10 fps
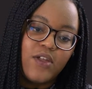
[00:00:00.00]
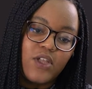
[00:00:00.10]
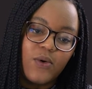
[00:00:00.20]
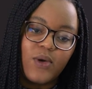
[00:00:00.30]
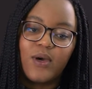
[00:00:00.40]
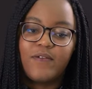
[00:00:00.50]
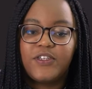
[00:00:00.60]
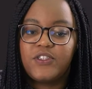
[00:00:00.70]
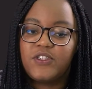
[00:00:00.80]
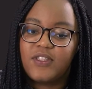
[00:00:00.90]
no
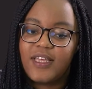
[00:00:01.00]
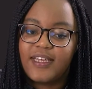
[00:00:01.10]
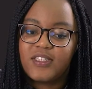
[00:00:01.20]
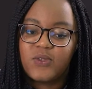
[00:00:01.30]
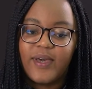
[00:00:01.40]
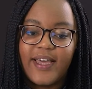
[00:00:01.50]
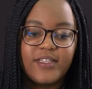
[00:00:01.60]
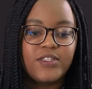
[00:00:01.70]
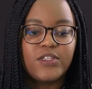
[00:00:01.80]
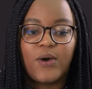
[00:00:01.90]
coefficient to the x squared,
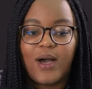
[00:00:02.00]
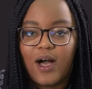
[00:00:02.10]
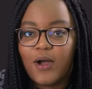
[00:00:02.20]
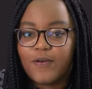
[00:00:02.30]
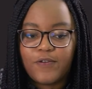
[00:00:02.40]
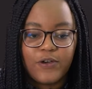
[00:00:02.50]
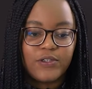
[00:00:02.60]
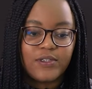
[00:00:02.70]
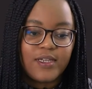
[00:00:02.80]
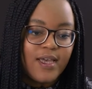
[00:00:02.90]
so our
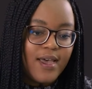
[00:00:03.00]
first